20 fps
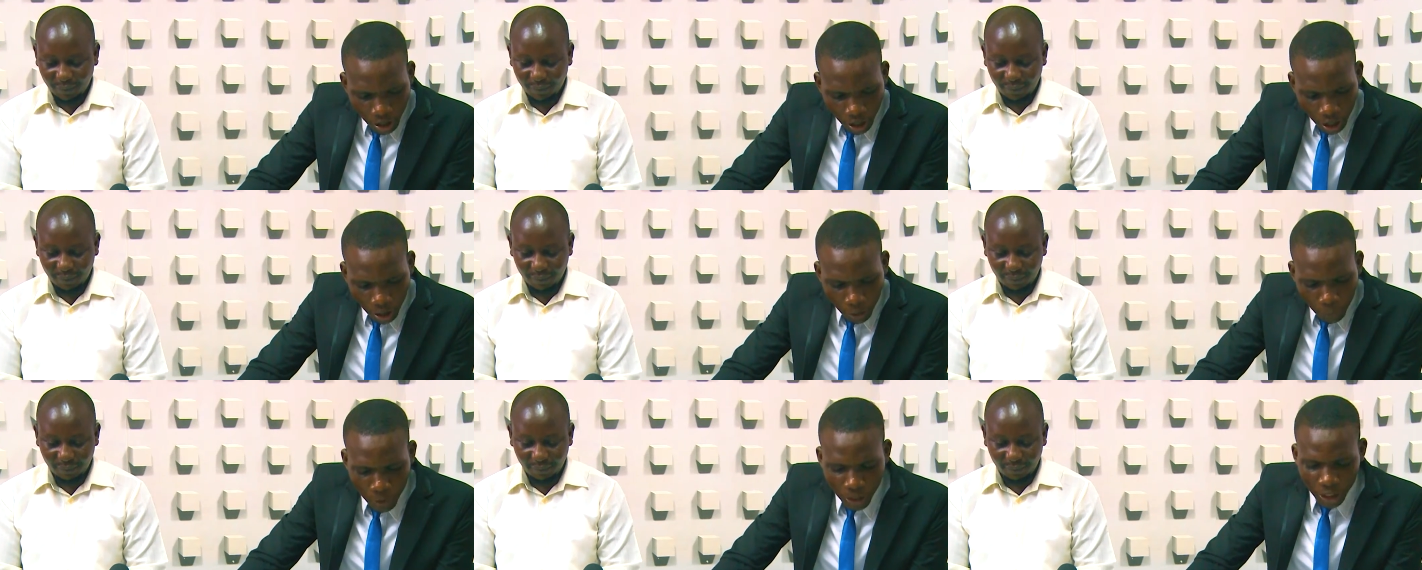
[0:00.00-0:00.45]

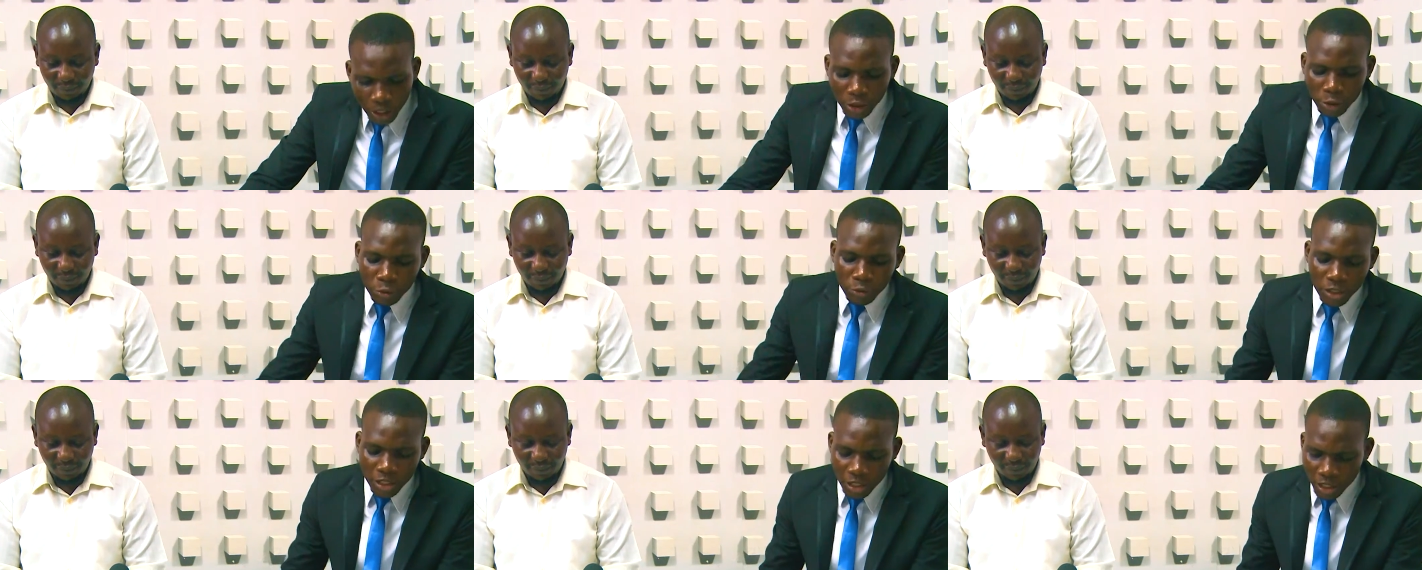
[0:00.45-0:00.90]
Speaker 1: uh, we need
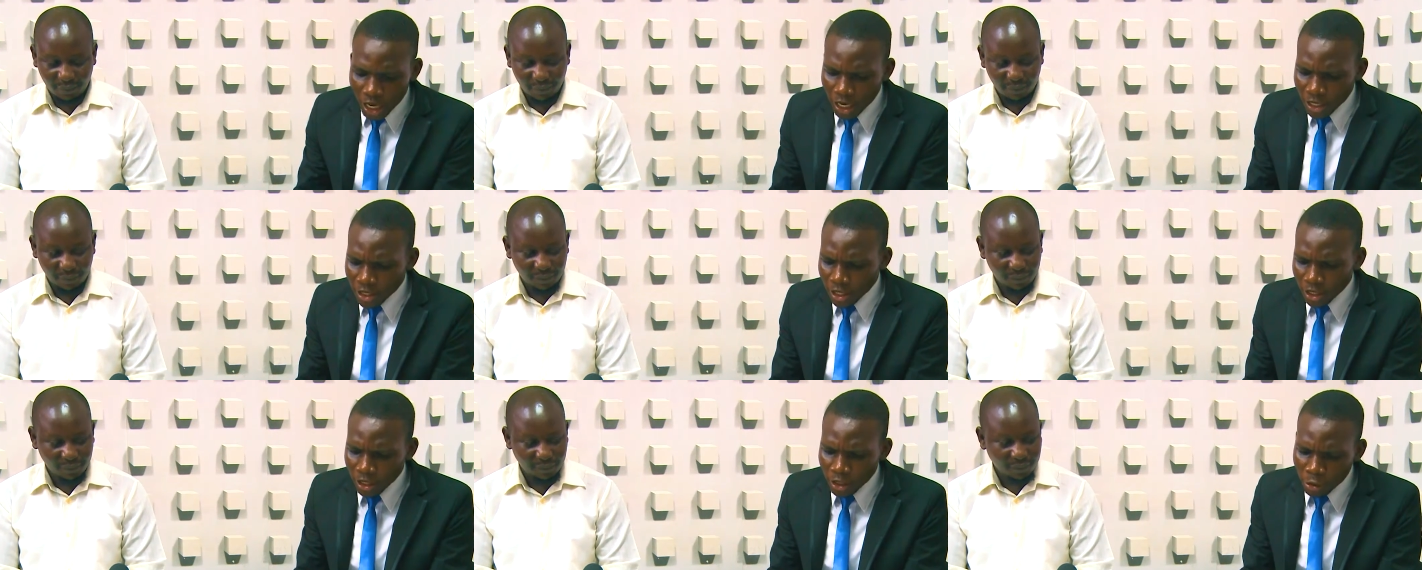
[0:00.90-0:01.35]
to
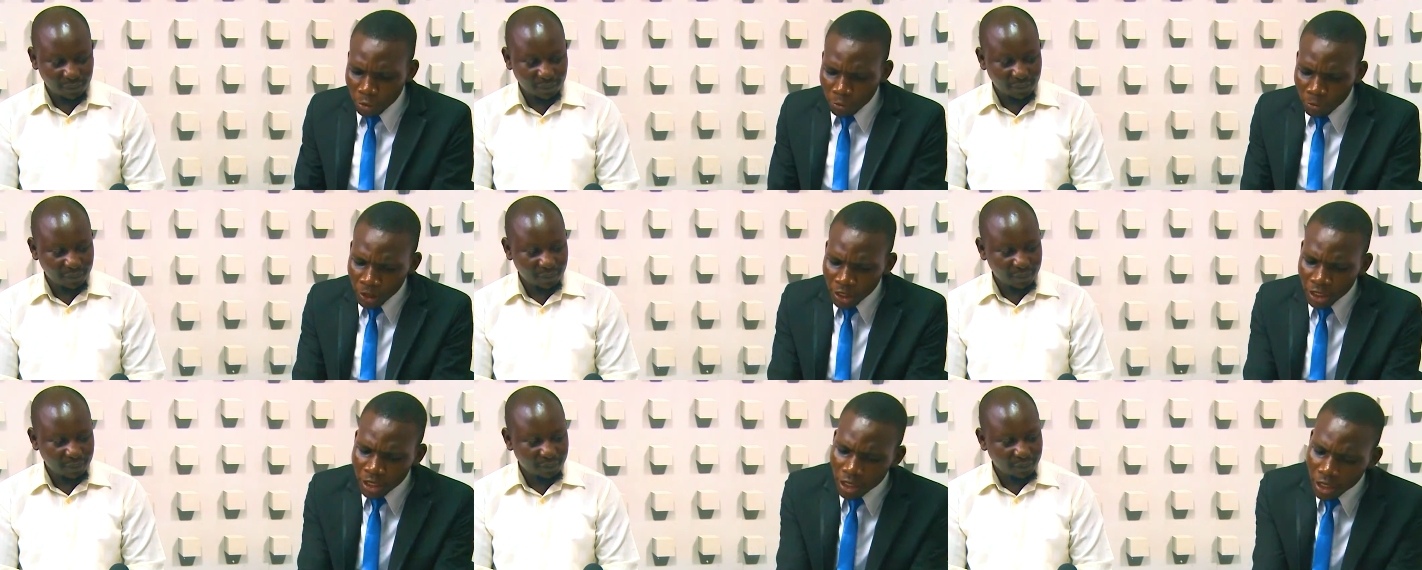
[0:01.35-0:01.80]
discuss a little
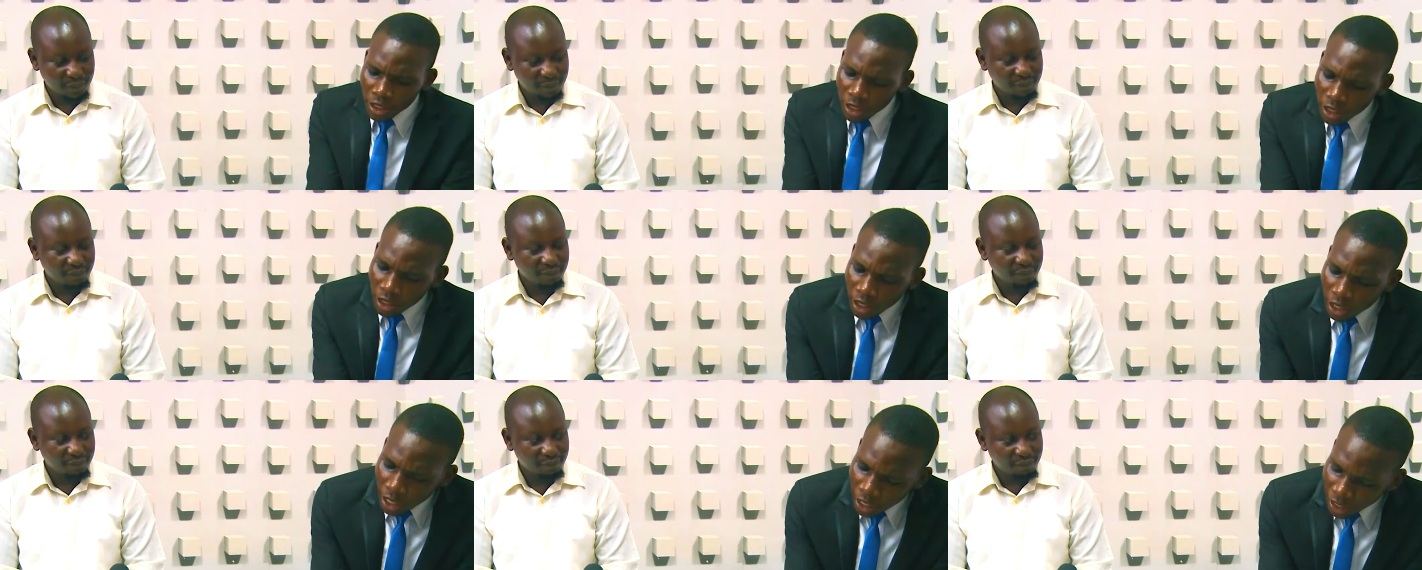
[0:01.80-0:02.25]
bit
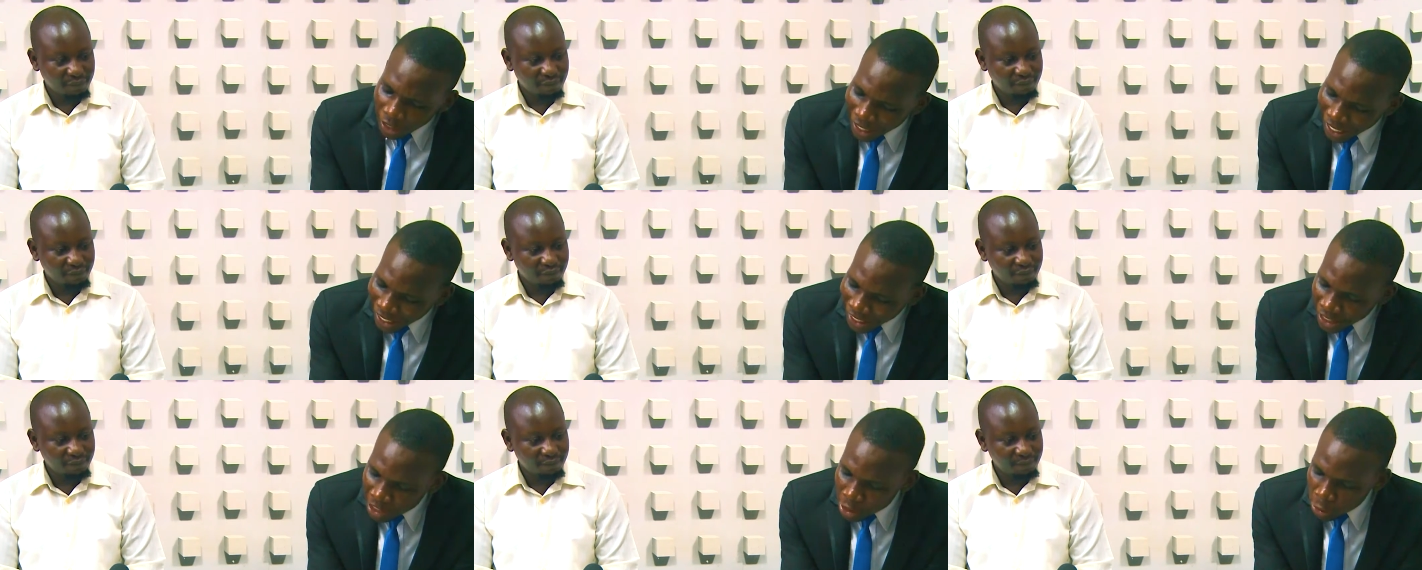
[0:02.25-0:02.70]

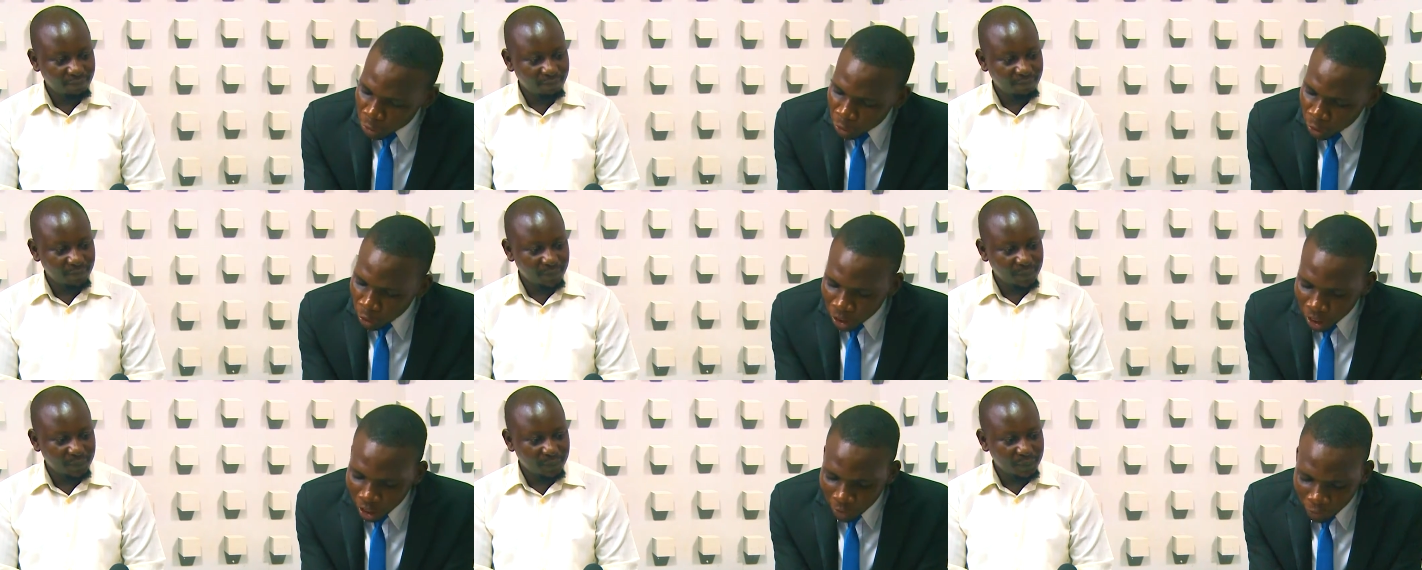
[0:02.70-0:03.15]
learners to
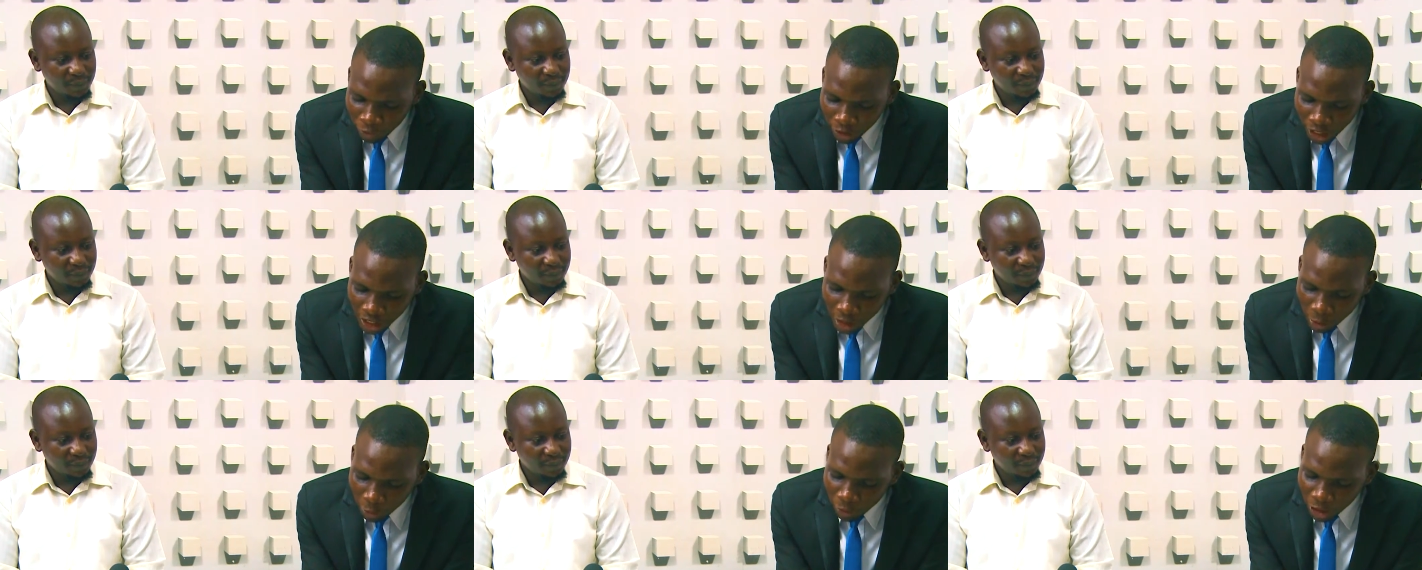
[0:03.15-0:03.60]
know their
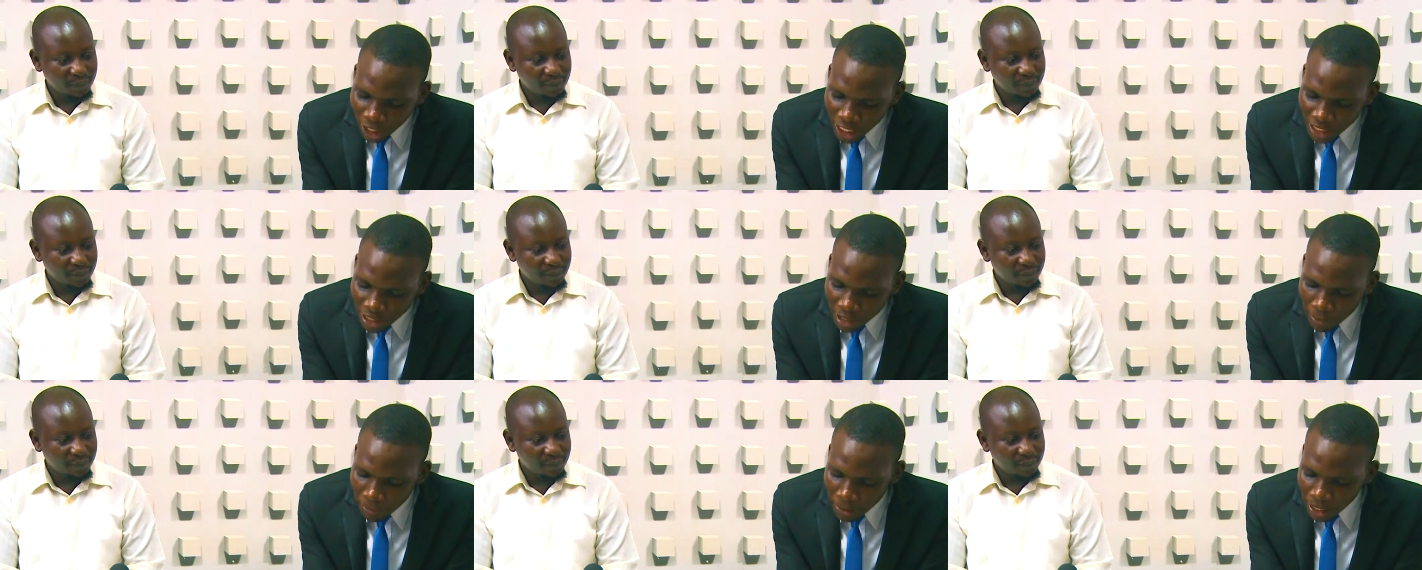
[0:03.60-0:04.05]
fate of
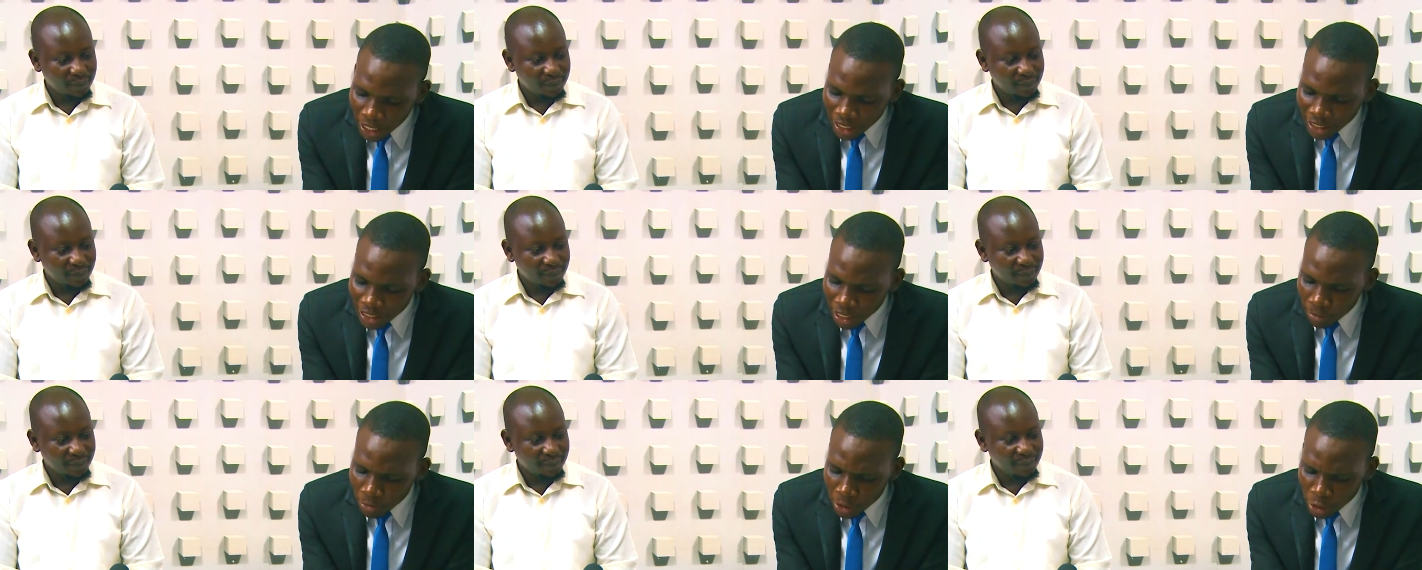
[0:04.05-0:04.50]
KCPE
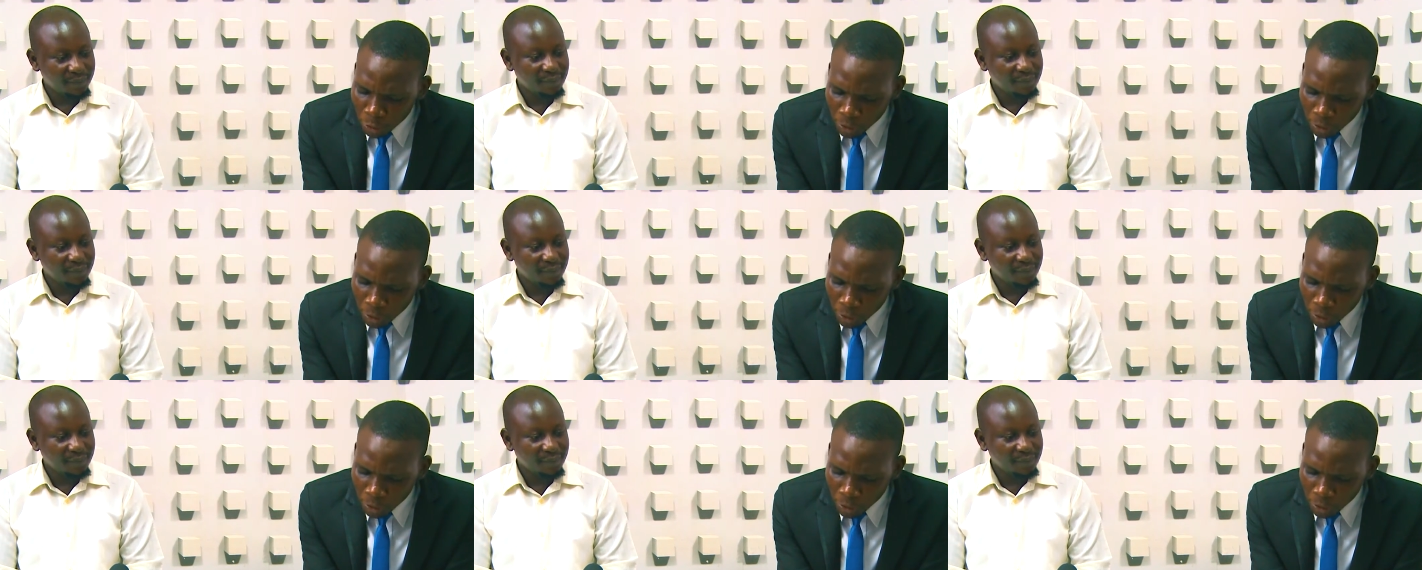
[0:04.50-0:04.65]
exams